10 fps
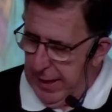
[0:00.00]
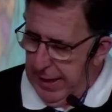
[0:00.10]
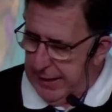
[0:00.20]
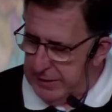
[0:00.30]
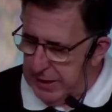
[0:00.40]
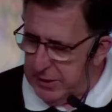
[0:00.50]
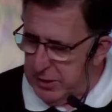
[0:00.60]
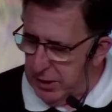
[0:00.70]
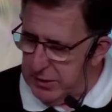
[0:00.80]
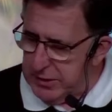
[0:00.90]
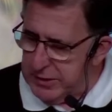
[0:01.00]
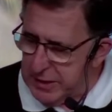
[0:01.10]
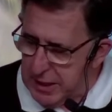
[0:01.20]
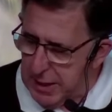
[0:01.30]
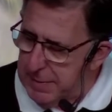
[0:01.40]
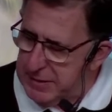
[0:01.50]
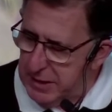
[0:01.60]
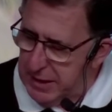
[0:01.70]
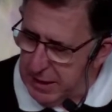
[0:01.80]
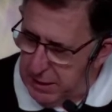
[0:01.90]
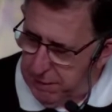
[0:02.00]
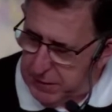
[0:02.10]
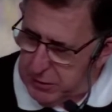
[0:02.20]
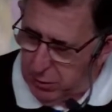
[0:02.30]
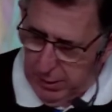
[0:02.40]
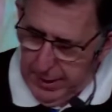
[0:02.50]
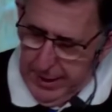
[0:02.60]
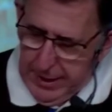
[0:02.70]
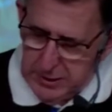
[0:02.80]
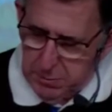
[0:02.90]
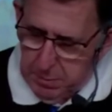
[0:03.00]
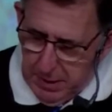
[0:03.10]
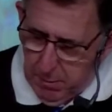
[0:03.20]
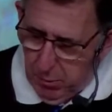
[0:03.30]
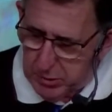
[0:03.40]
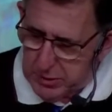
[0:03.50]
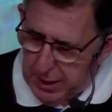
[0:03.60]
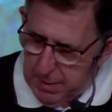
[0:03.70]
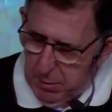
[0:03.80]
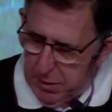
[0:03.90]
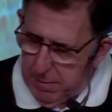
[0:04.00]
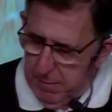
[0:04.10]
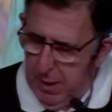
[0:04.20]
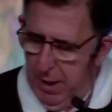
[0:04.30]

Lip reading: As they start to see him as an individual and spend more time with him,